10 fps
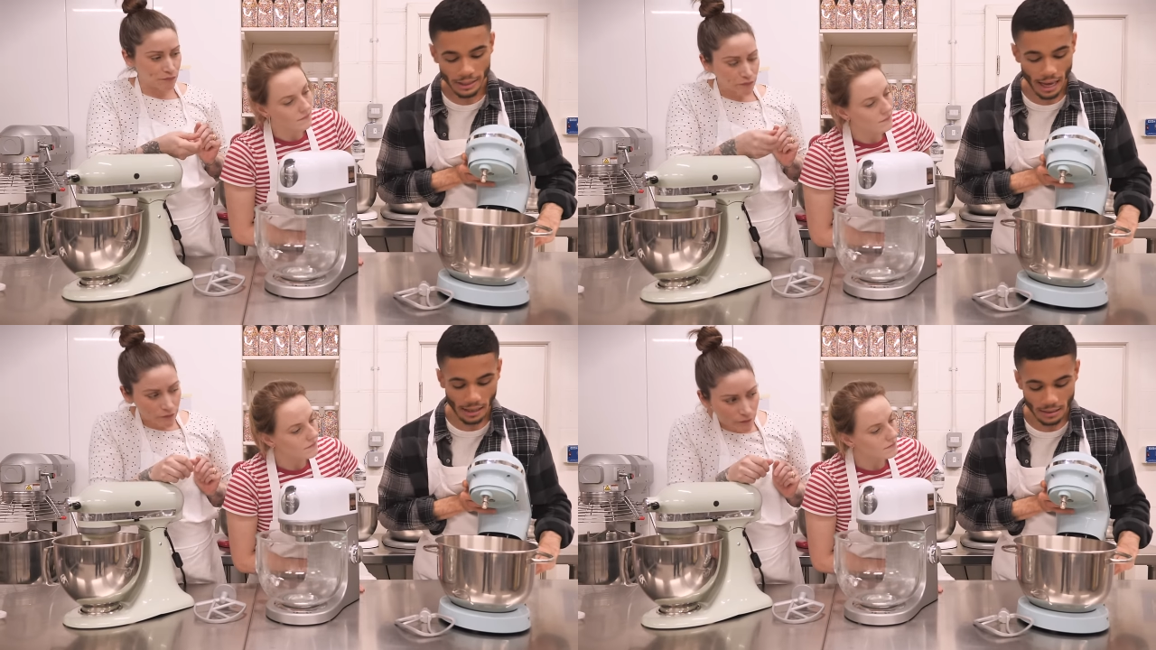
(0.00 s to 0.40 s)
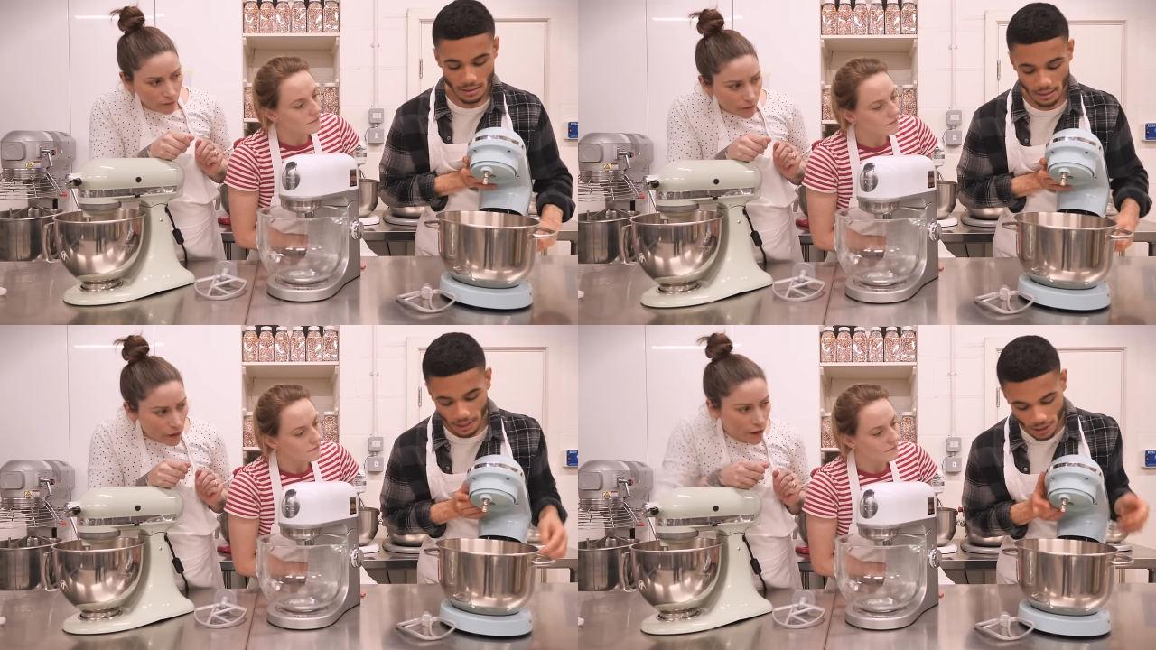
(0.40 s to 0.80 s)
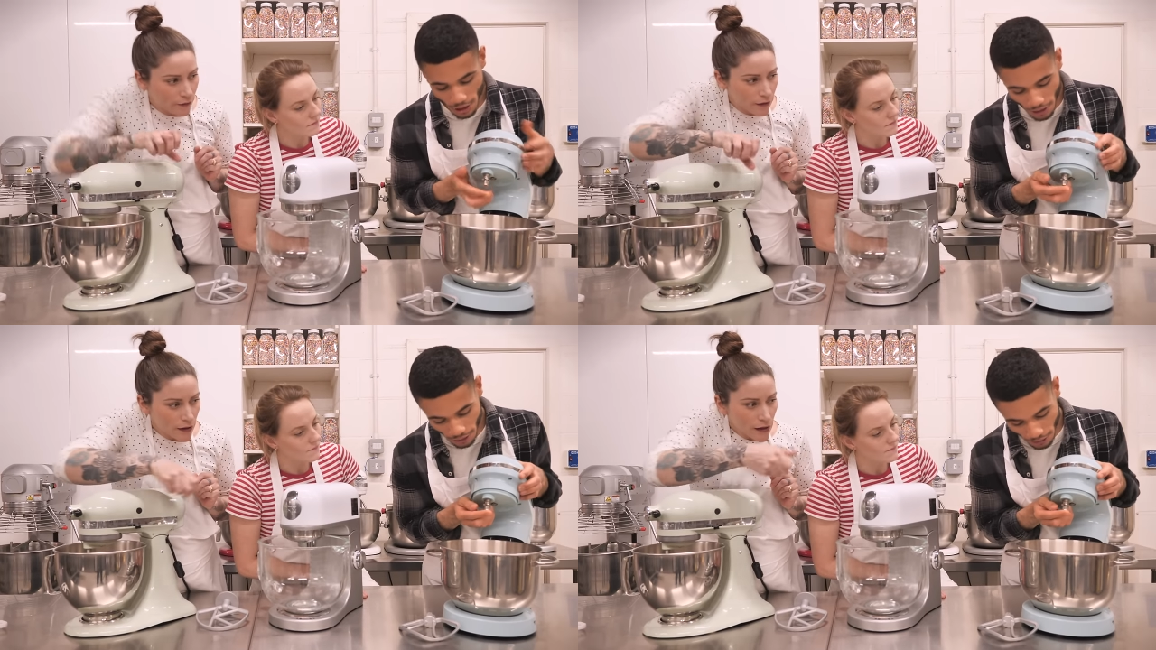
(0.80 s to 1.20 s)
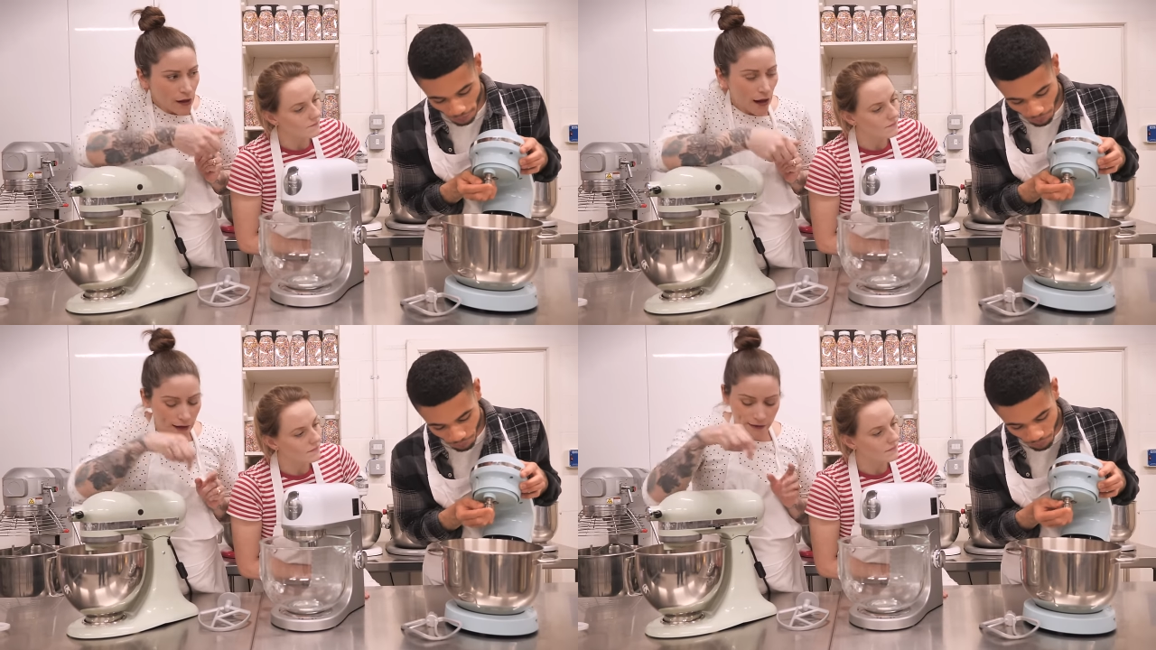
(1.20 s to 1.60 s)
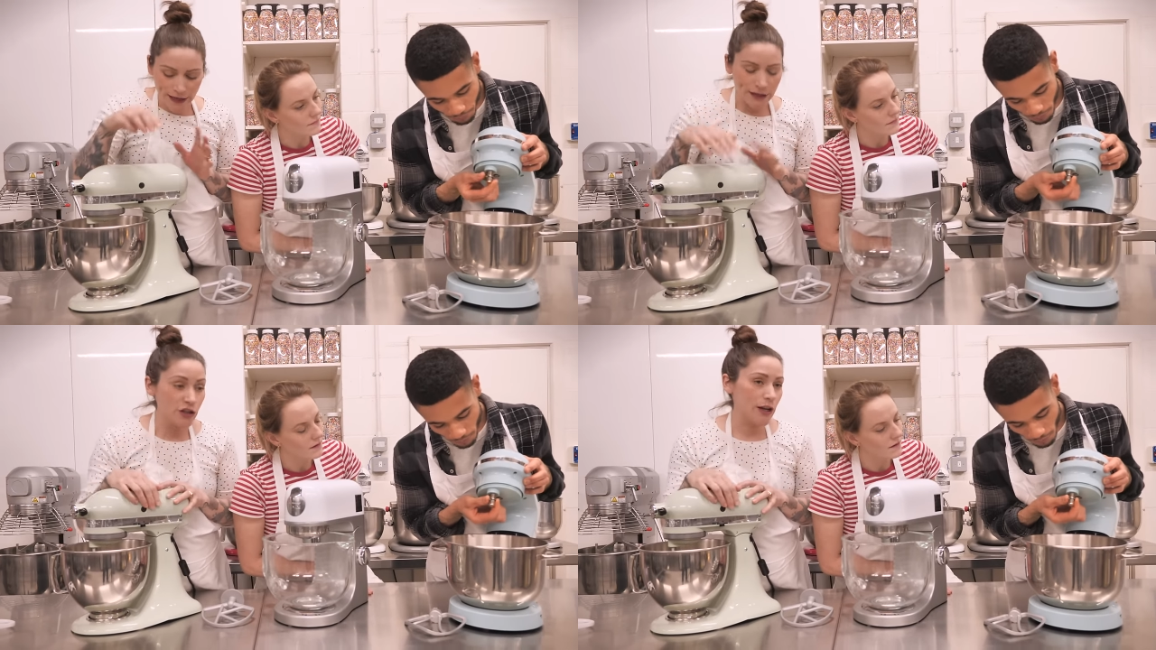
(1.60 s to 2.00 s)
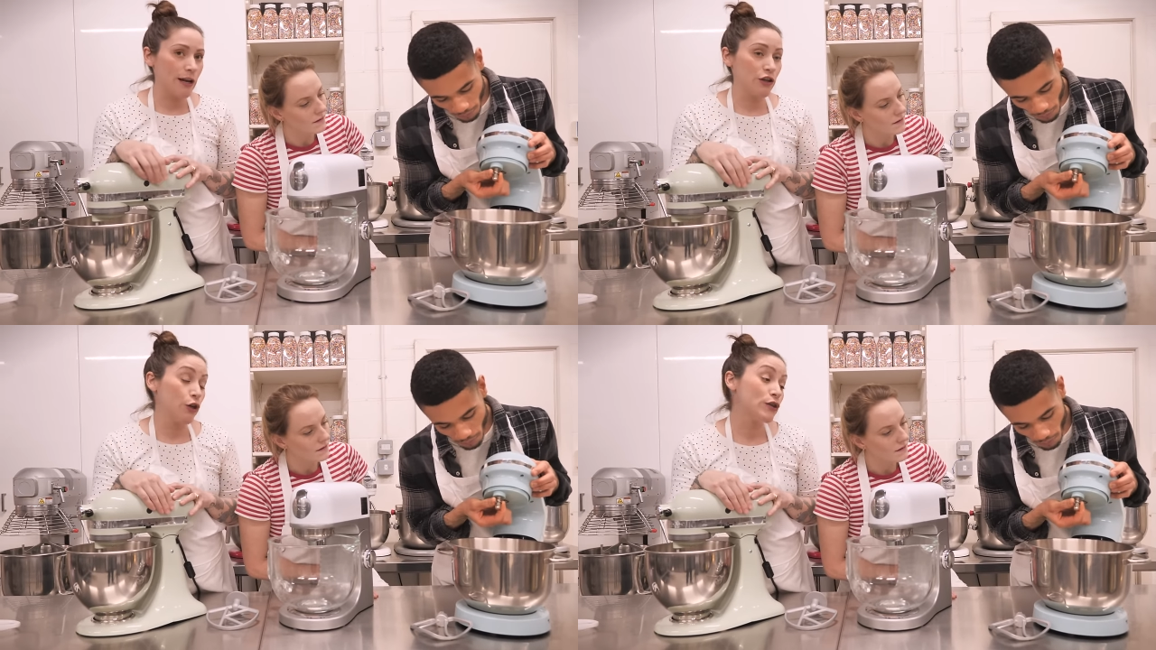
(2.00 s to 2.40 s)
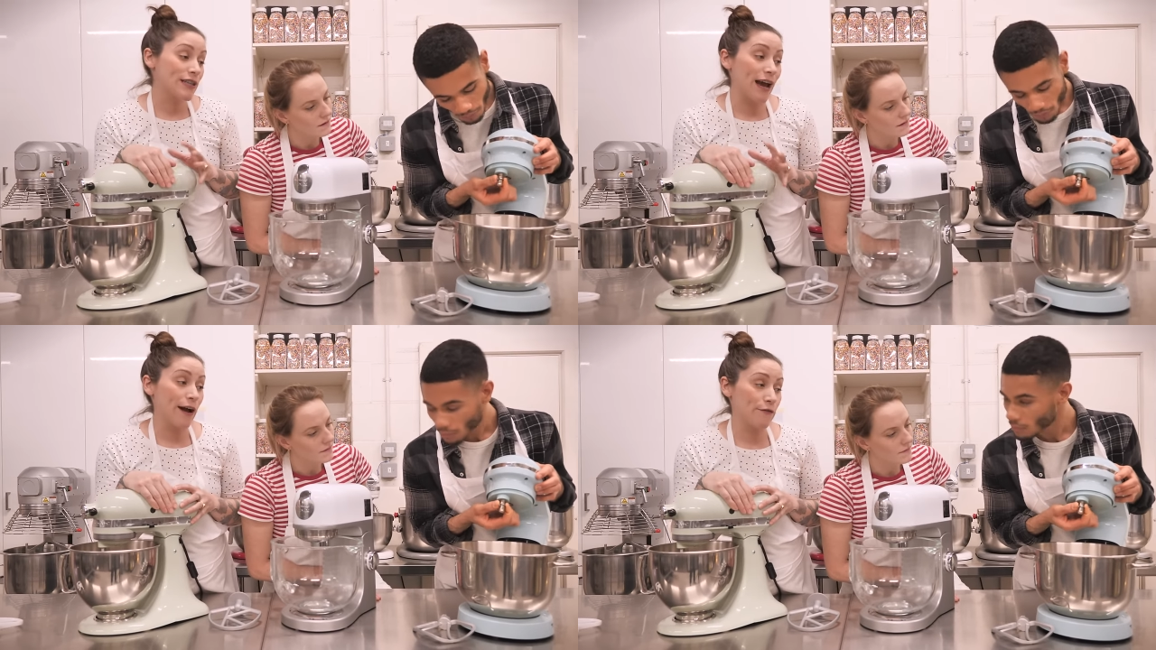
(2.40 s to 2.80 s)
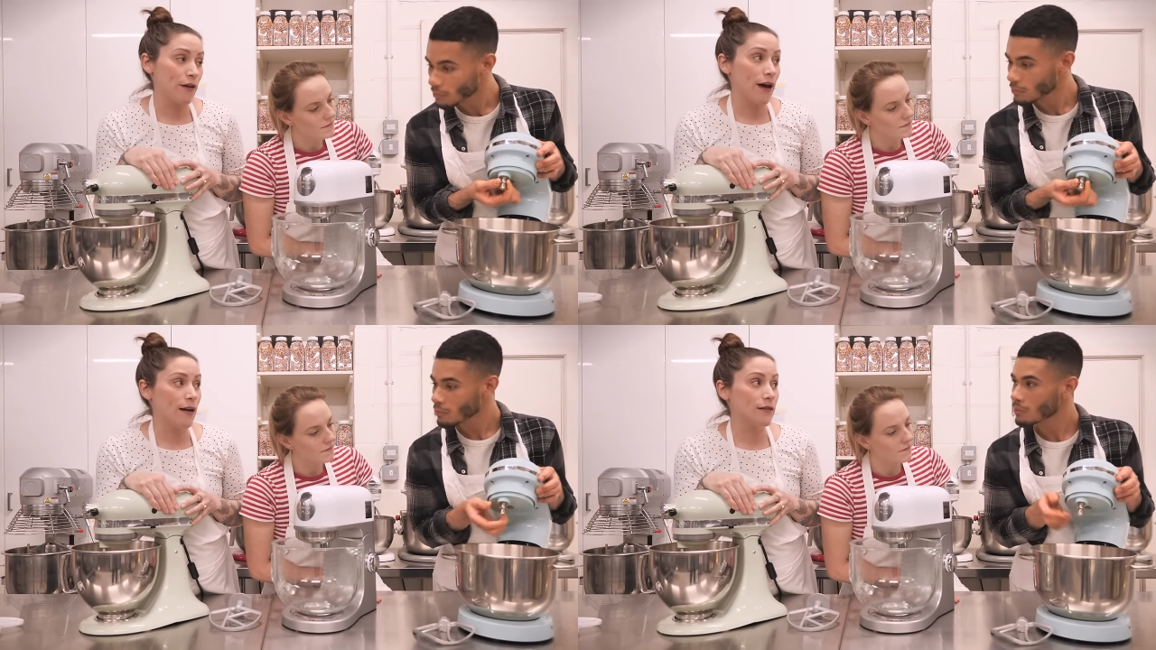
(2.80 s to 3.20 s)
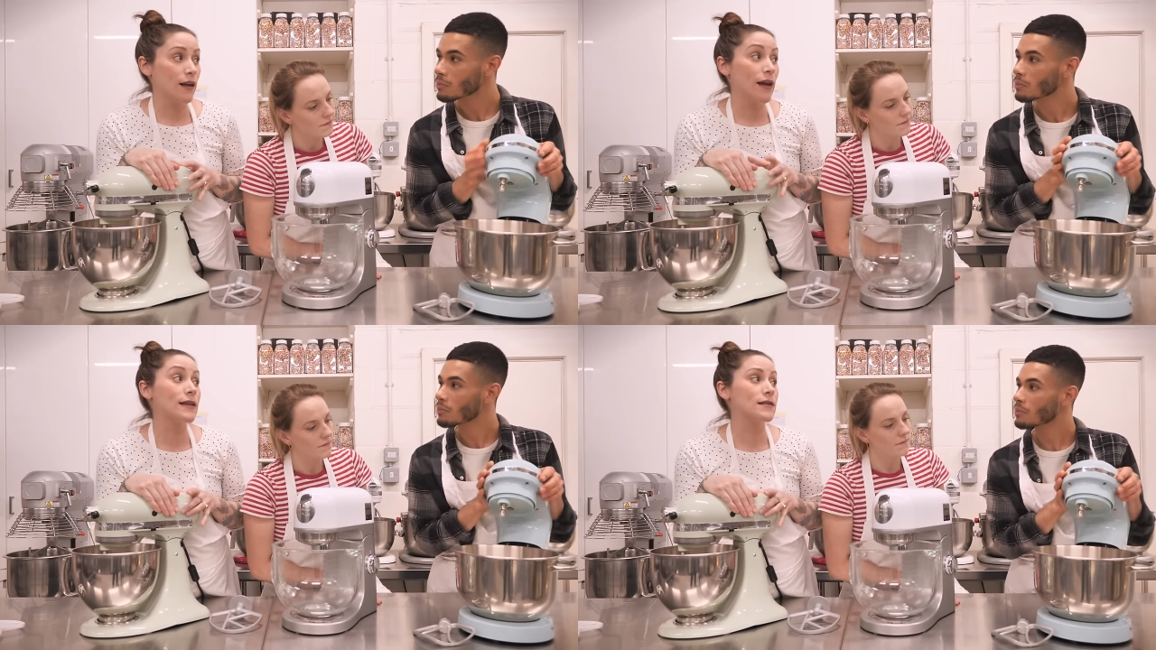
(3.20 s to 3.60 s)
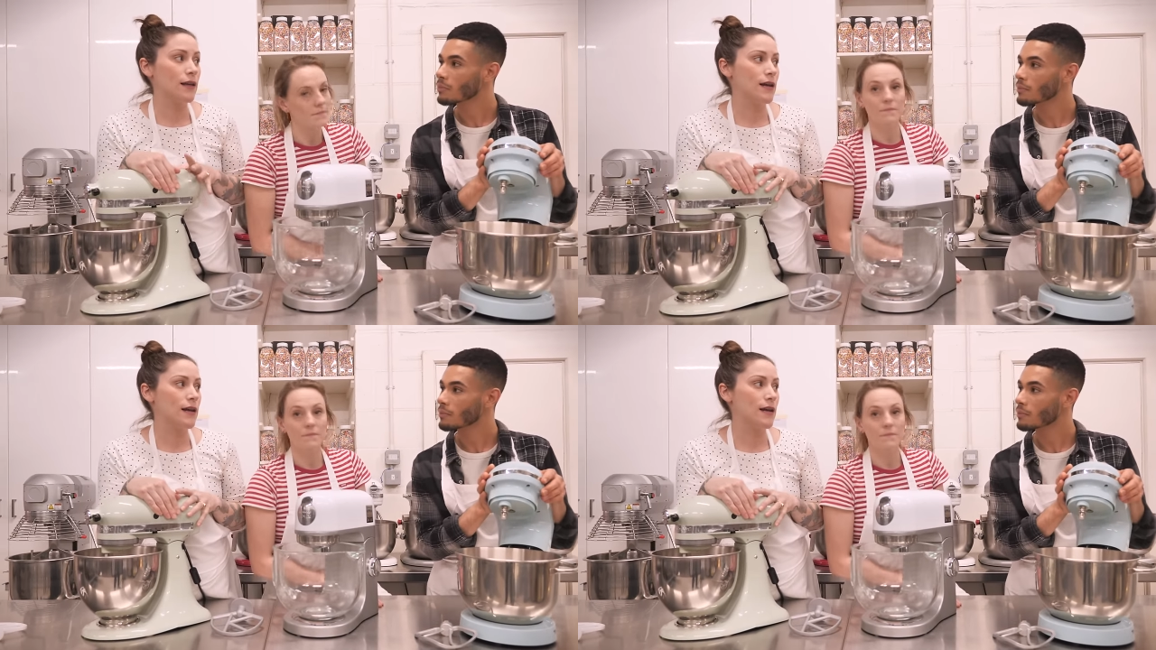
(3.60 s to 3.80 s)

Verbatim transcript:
Speaker 1: yes, I that, do. And KitchenAid used to have that years and